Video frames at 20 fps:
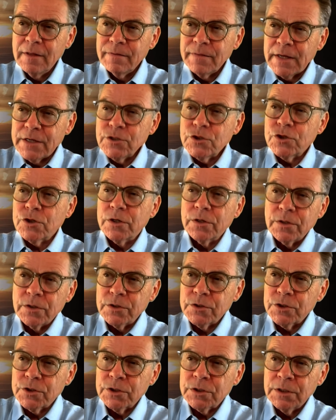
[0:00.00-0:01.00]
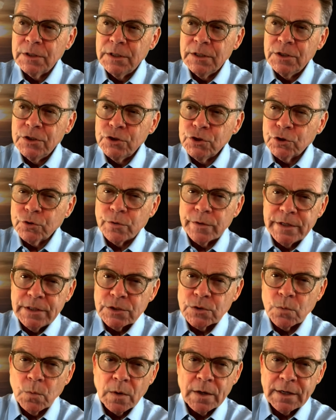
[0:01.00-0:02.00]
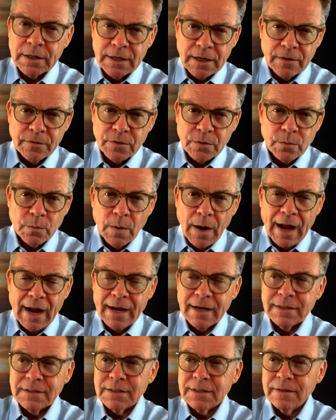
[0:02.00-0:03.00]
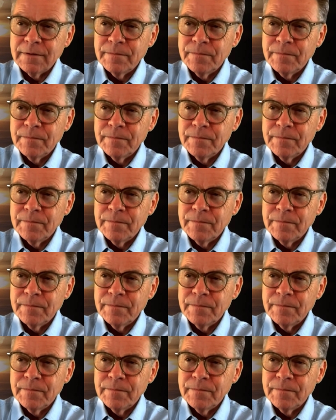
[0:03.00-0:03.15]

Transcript: That church treats one another right.